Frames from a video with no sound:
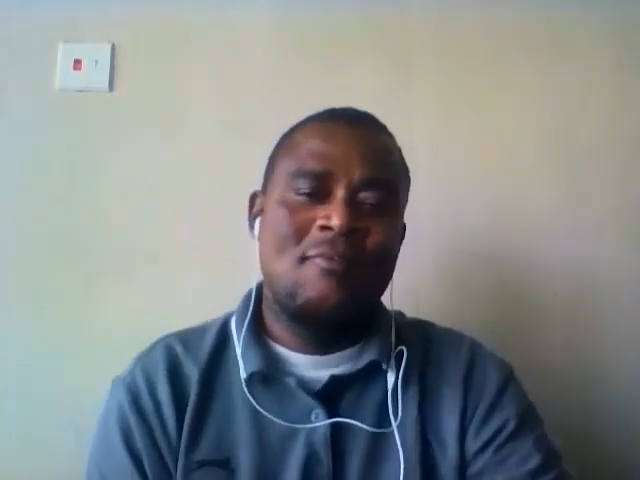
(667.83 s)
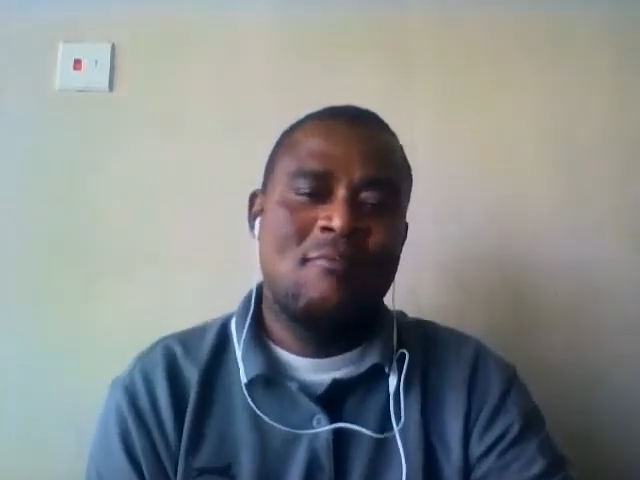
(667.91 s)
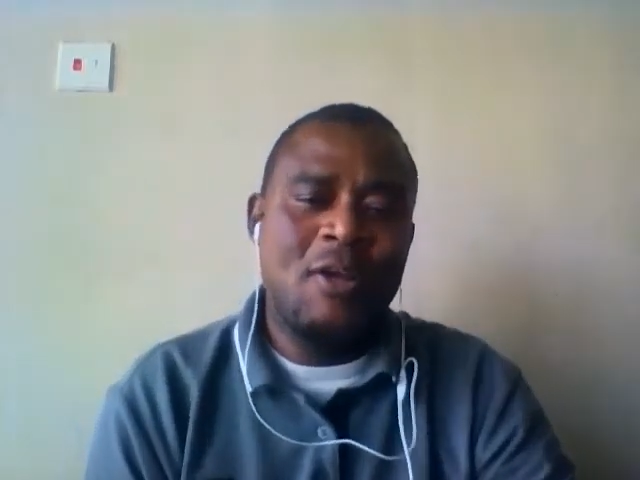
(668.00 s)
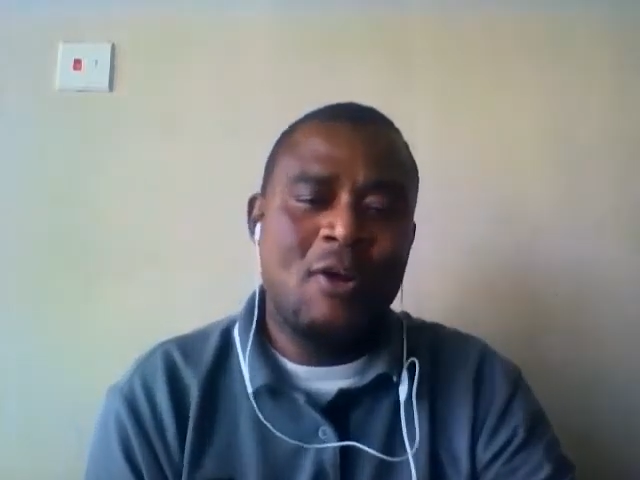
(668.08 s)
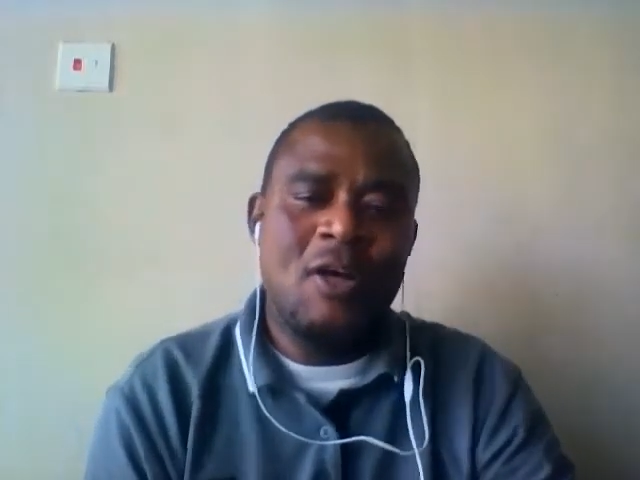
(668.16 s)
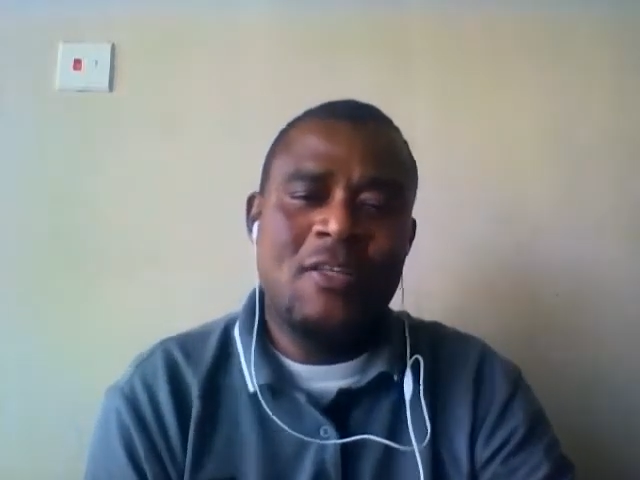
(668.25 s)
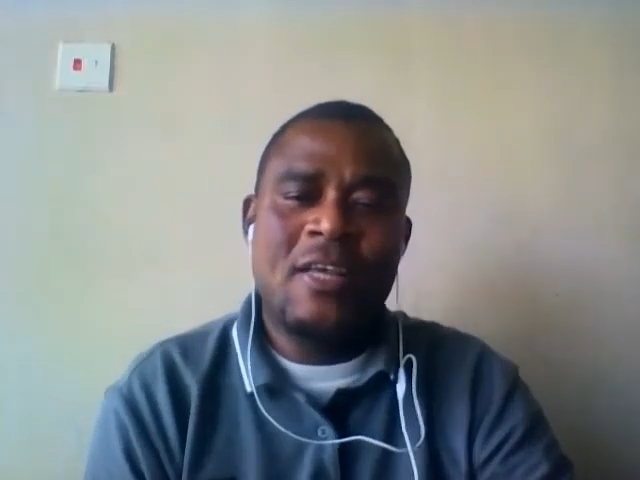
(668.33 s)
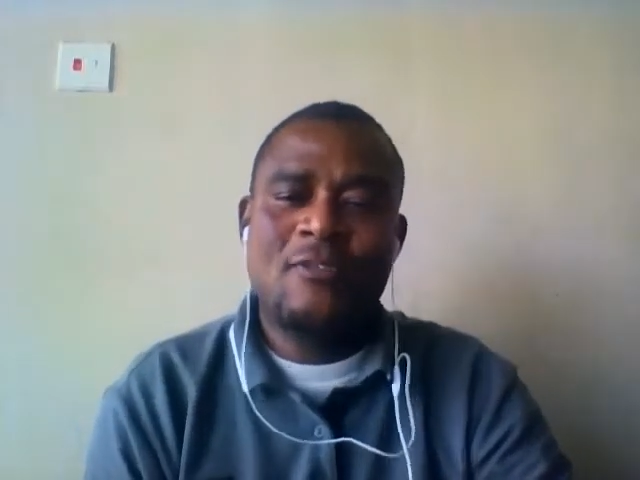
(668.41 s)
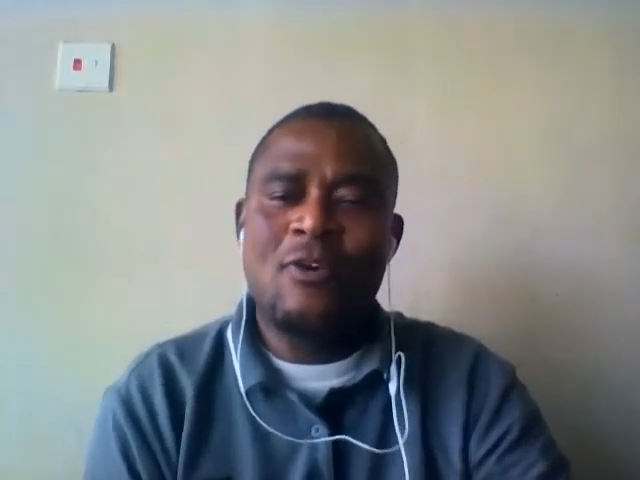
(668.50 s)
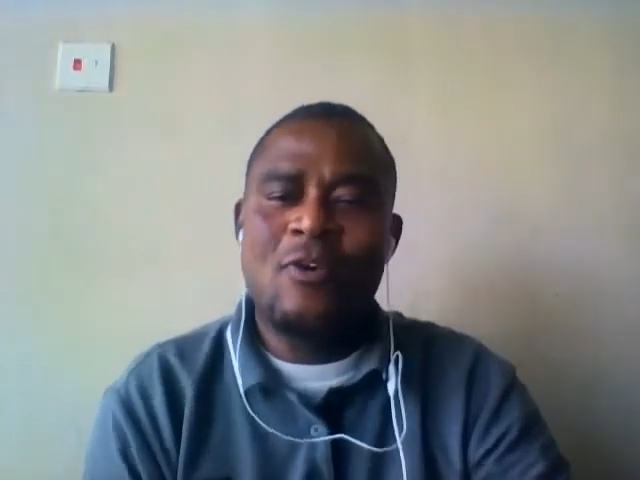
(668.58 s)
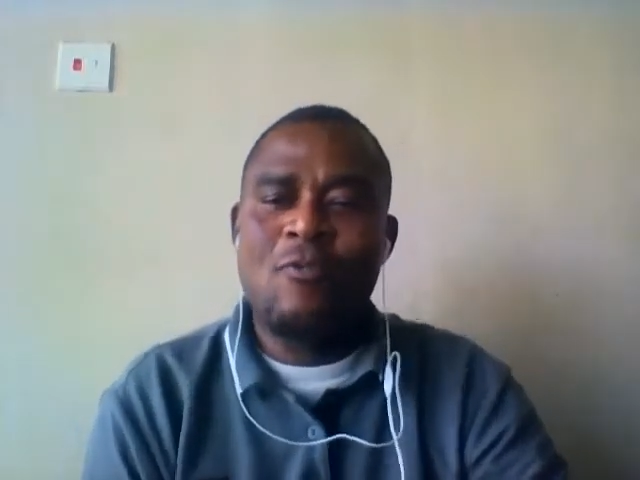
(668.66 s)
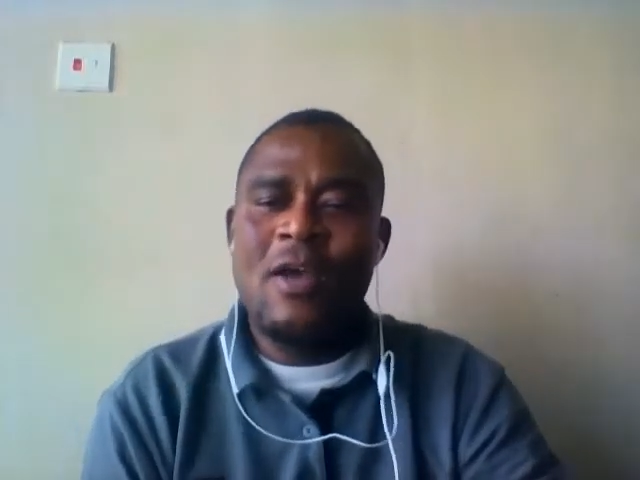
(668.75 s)
Because
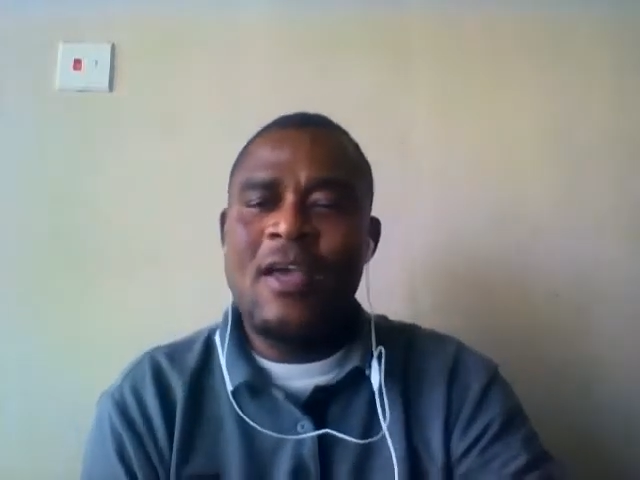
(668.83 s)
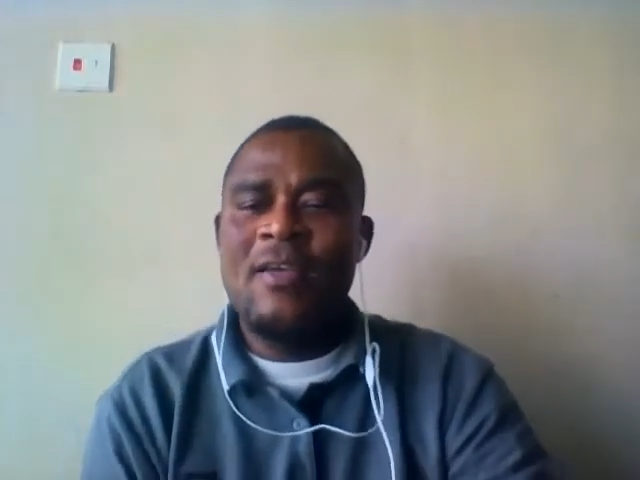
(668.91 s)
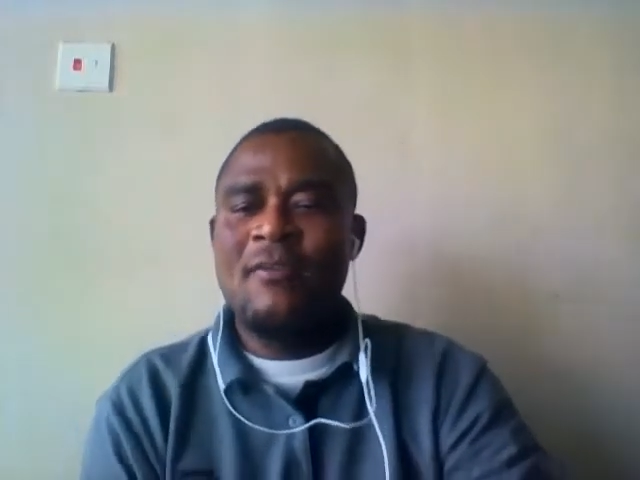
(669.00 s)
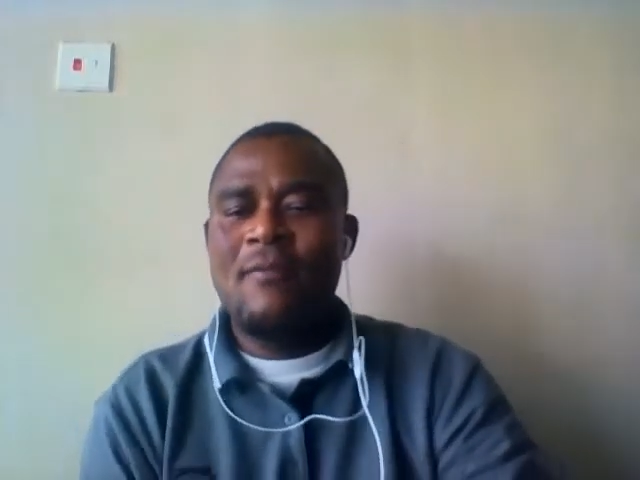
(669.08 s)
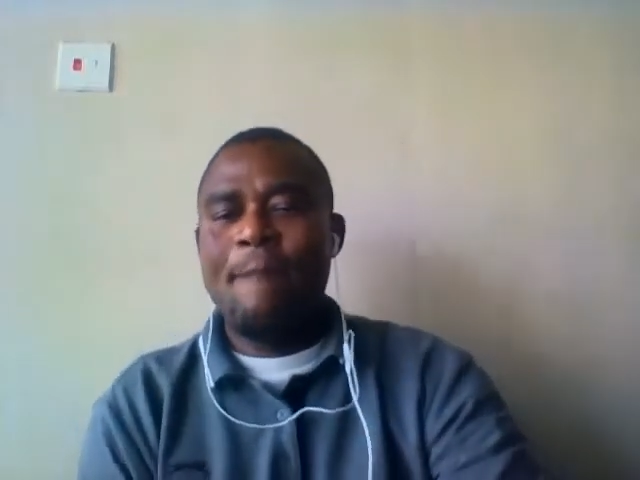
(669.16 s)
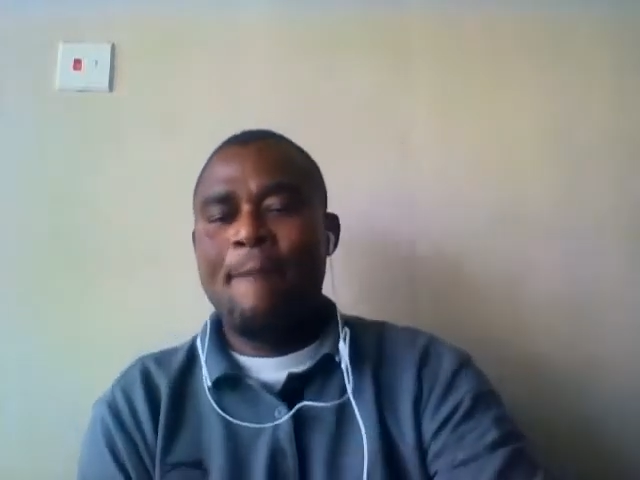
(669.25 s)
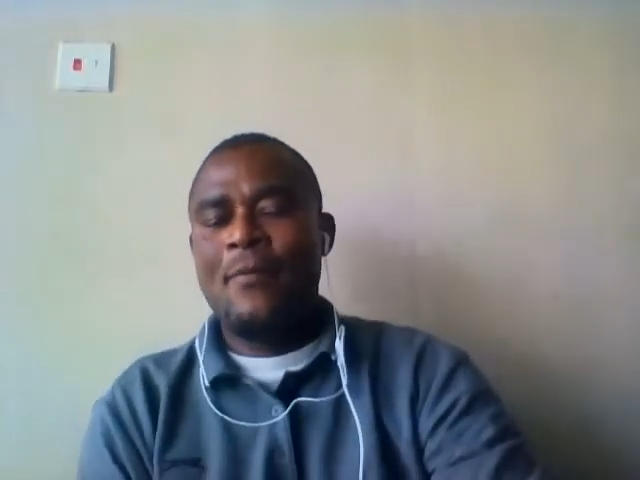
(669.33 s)
there's no way